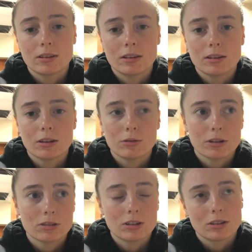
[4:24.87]
the
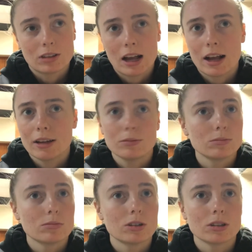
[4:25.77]
rest of the time
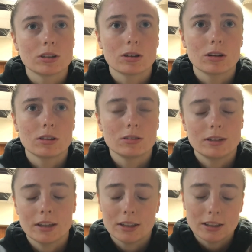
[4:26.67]
during the
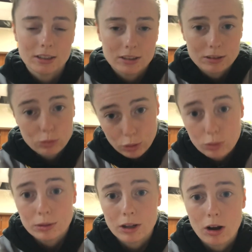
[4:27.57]
day it will
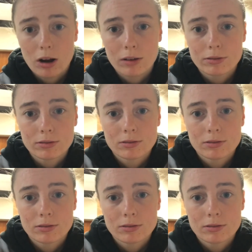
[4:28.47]
be off.